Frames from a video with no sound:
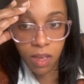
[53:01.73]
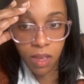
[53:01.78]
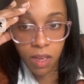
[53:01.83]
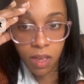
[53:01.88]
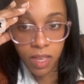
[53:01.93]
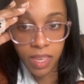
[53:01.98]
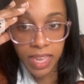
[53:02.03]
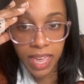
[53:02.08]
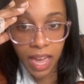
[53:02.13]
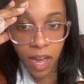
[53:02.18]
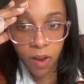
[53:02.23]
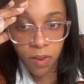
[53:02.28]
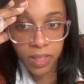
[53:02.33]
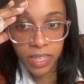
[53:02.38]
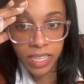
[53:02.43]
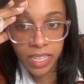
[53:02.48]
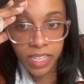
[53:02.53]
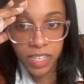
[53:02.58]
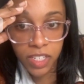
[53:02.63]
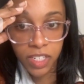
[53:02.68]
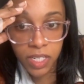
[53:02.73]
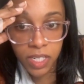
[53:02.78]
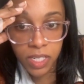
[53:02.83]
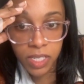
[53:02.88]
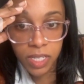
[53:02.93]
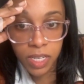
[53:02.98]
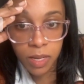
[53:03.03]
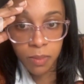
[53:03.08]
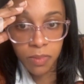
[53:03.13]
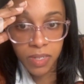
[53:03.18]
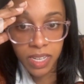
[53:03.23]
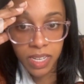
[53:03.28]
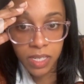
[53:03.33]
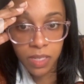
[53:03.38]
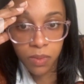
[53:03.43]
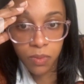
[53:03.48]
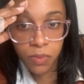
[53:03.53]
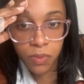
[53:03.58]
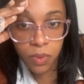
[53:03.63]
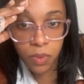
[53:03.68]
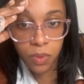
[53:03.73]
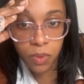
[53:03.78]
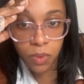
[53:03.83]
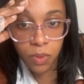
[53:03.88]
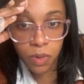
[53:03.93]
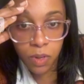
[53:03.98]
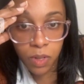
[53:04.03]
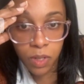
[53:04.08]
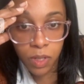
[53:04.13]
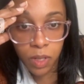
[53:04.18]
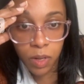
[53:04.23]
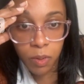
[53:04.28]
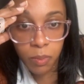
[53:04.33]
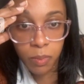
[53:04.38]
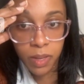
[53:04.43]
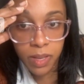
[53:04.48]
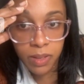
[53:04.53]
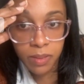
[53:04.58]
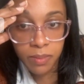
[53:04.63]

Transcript: count each attempt as full elopement.